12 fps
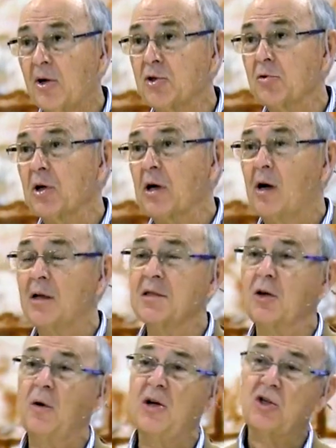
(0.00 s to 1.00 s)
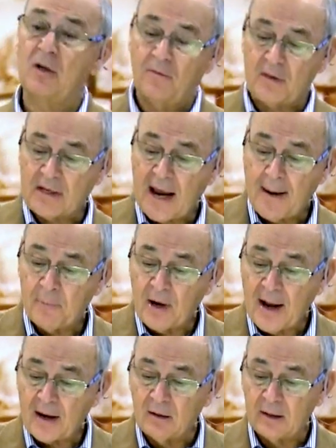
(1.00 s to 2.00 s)
also the consecration of the
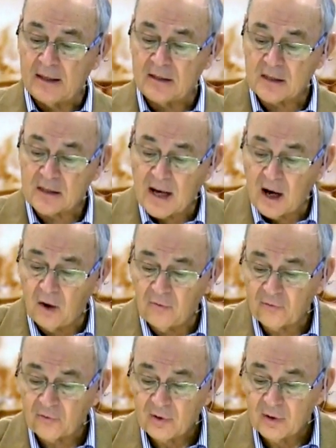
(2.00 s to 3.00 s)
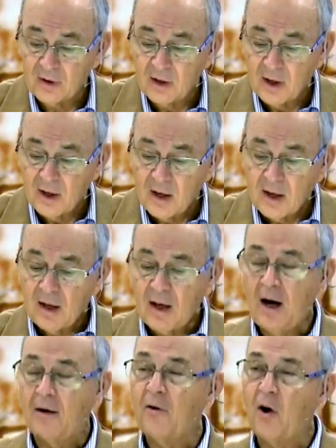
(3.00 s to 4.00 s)
tabernacle itself,
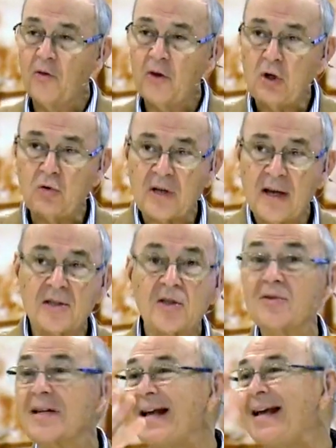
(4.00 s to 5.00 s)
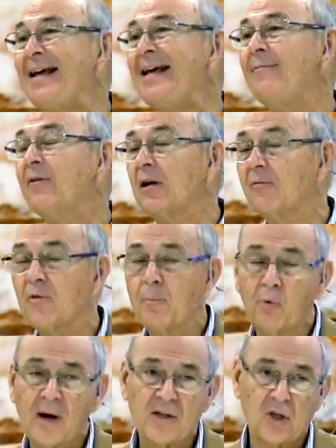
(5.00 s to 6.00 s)
of all the utensils, even of the
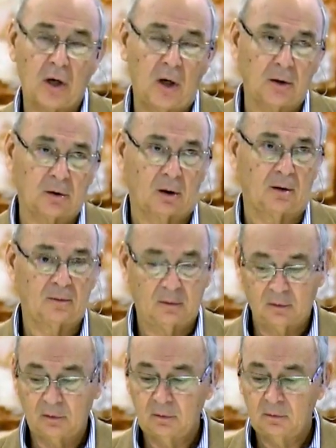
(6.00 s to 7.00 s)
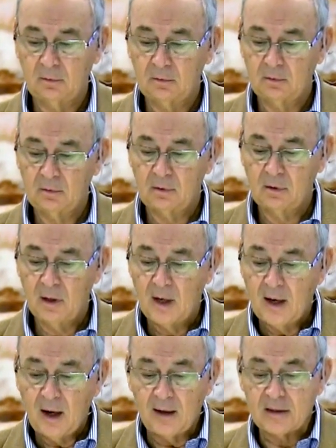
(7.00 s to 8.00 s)
brazen altar
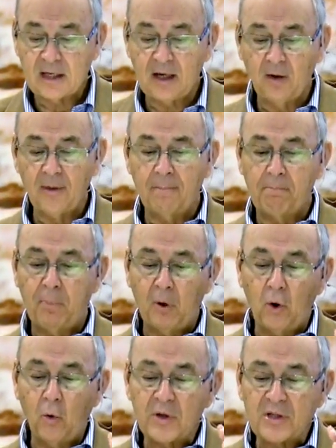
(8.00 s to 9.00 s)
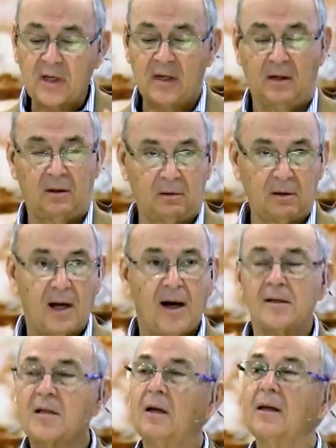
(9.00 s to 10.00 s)
until the bull was killed,
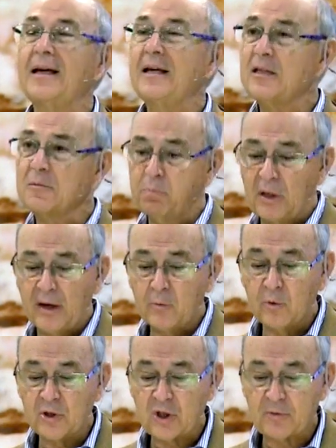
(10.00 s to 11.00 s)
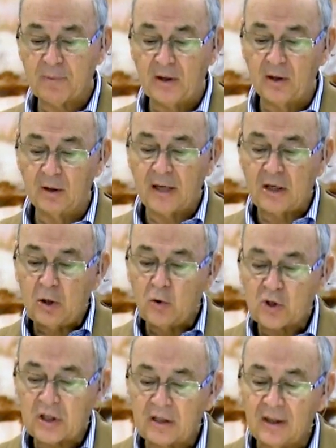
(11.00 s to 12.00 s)
until its blood was spilled and
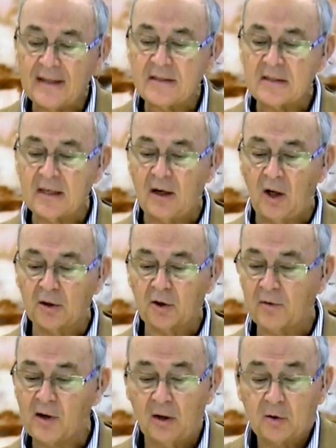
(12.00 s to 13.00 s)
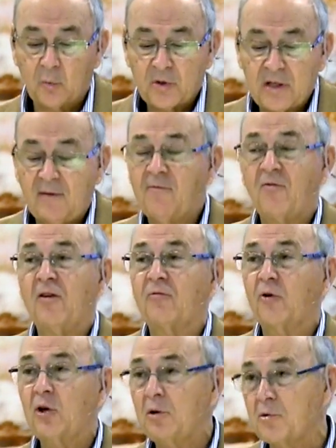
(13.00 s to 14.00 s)
used to cleanse the altar, the altar wasn't even
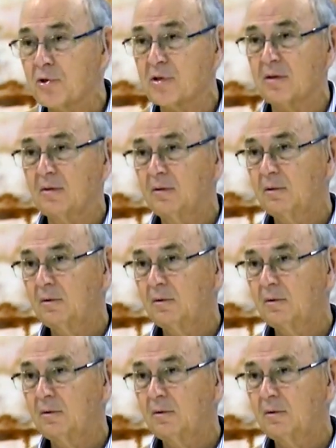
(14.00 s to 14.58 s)
fit for use.